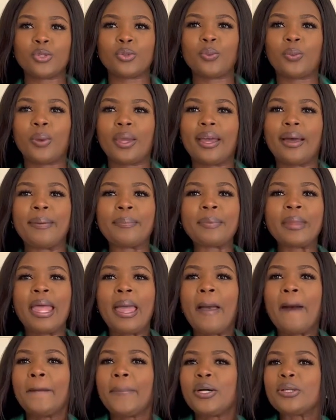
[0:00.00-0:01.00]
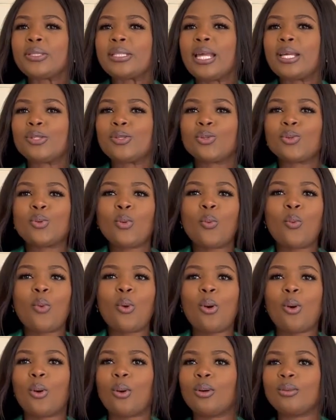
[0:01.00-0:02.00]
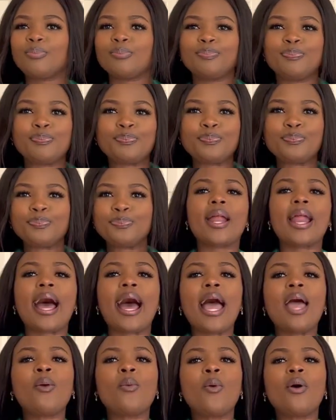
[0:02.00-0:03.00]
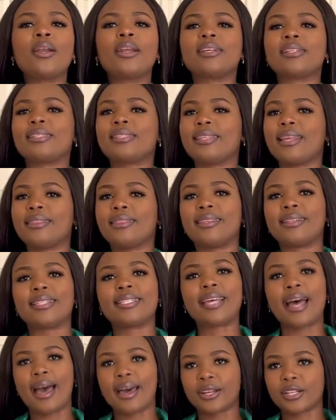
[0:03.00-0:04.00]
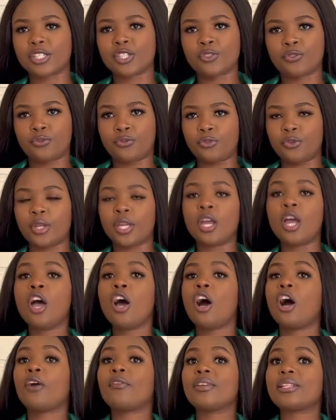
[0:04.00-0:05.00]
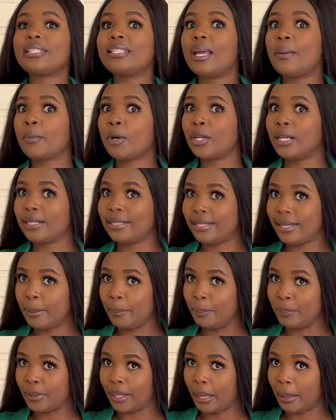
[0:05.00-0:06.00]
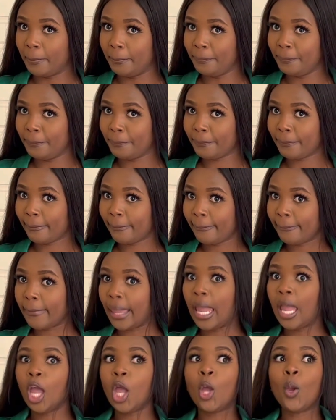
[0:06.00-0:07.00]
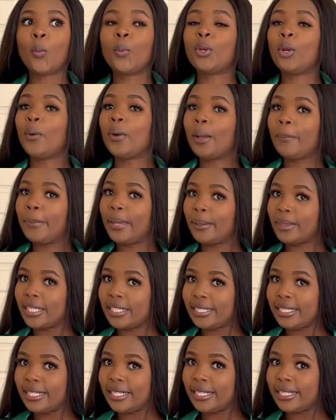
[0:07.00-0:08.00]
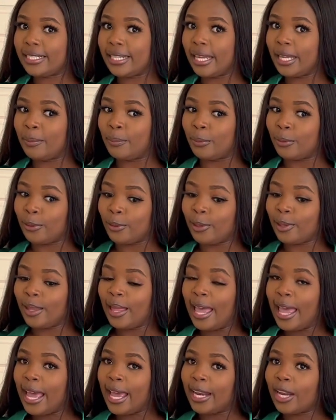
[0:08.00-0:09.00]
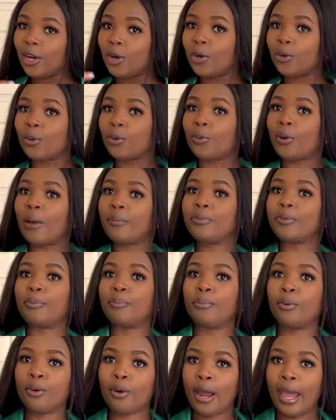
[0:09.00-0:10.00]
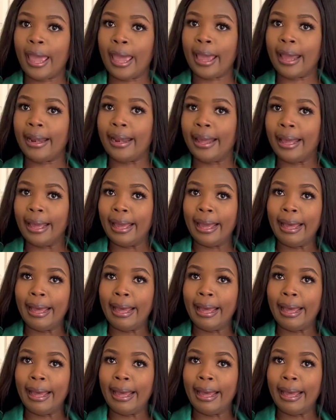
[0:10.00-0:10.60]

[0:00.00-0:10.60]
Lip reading: to wear. But I was like, you know what? I want to set the tatters free. Obviously, I'm going to tape them. We don't want to be at the dinner table and I go to grab the bread